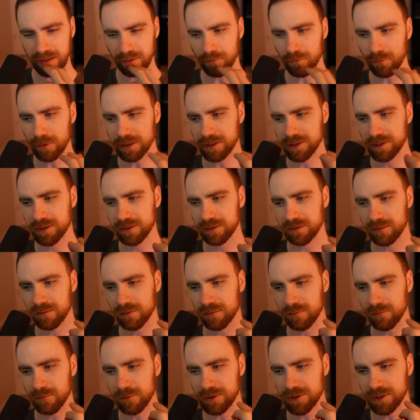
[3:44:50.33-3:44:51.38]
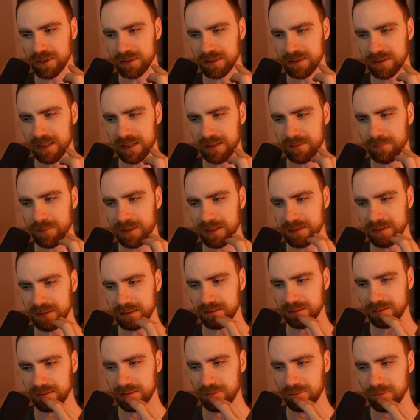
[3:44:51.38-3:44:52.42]
Which is then
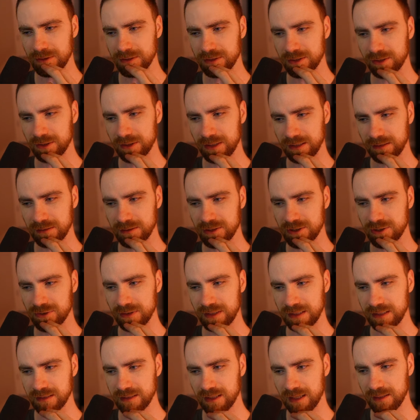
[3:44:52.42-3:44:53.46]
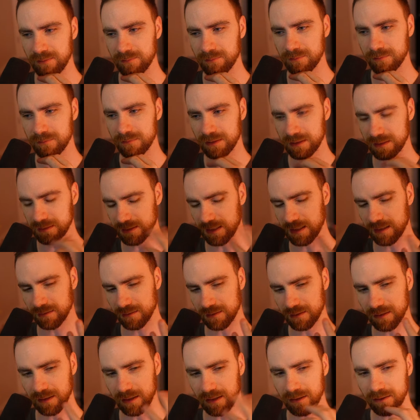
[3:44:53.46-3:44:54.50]
basically returning the string type.
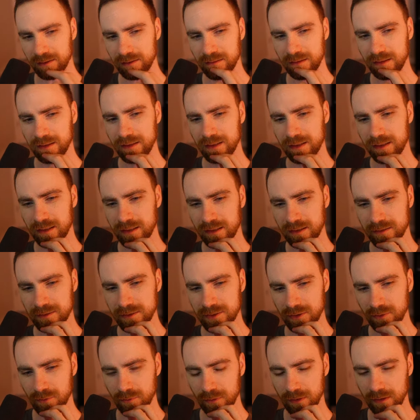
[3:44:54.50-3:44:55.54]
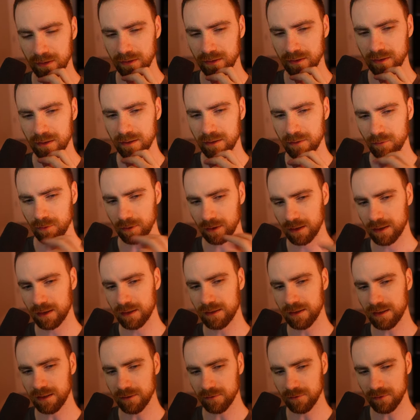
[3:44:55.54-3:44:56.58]
Exactly, Kyle. So we're going to
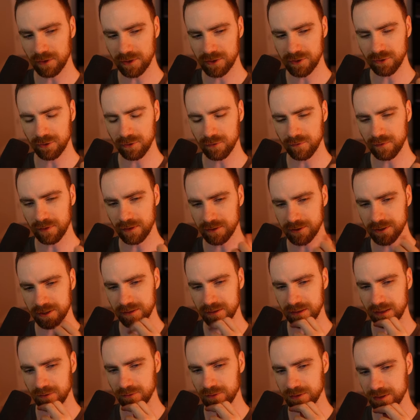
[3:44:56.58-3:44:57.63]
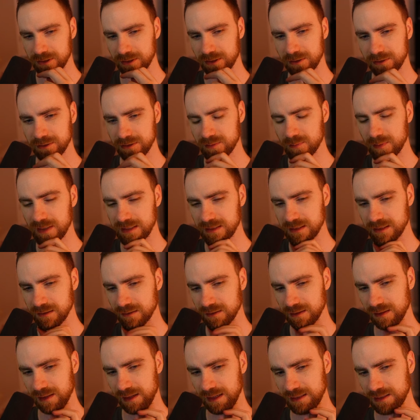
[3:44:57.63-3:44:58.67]
need a virtual function that returns
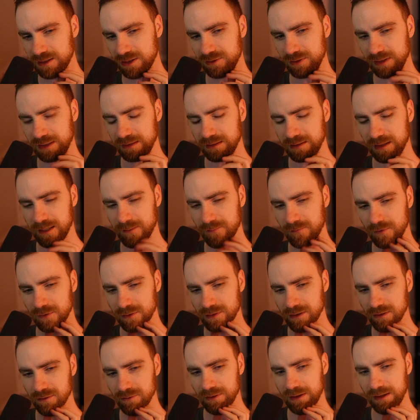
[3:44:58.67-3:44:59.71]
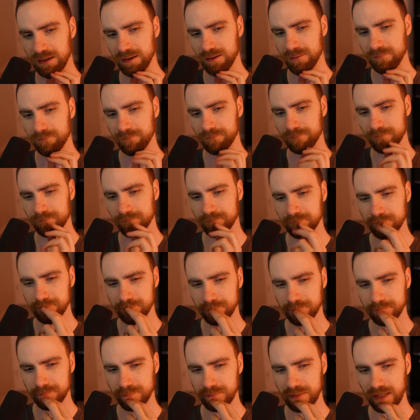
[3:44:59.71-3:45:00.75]
basically that string type for the array.
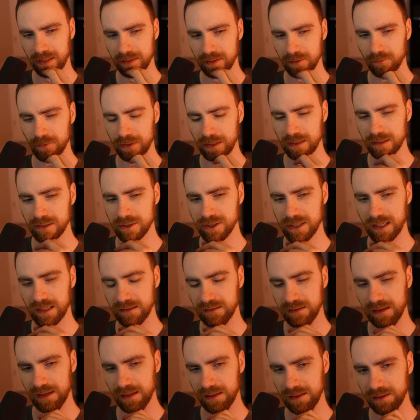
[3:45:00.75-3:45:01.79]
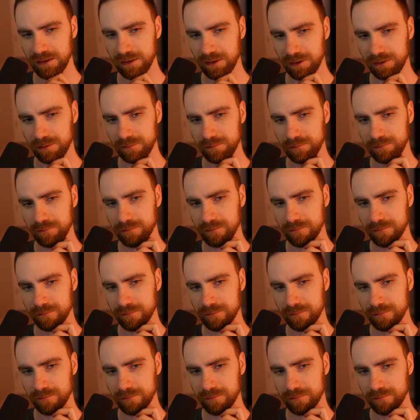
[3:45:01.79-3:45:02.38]
And then we could check that here.